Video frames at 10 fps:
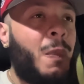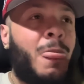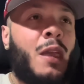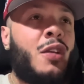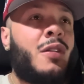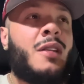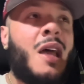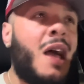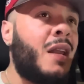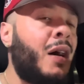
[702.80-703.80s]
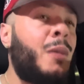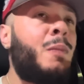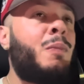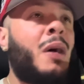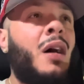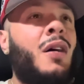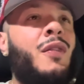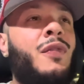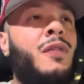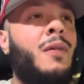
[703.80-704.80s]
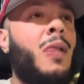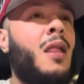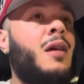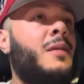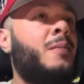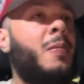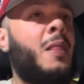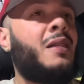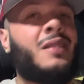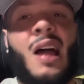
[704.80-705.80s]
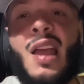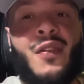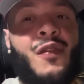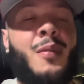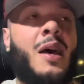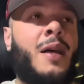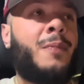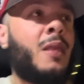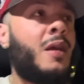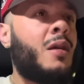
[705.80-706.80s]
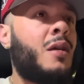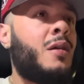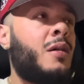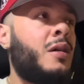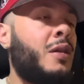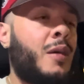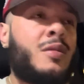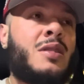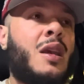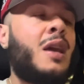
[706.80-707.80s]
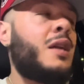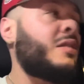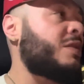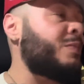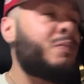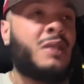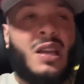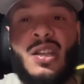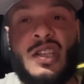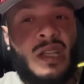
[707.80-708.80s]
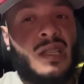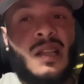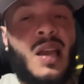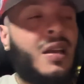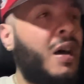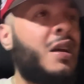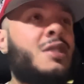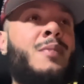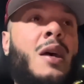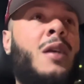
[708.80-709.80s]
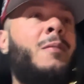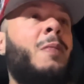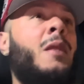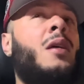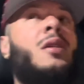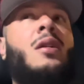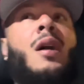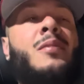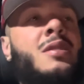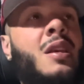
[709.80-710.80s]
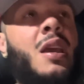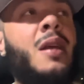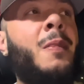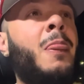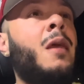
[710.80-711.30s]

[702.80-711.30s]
you're not above life, man. You know what I'm saying? Bleed just like us, man. You know what I'm saying?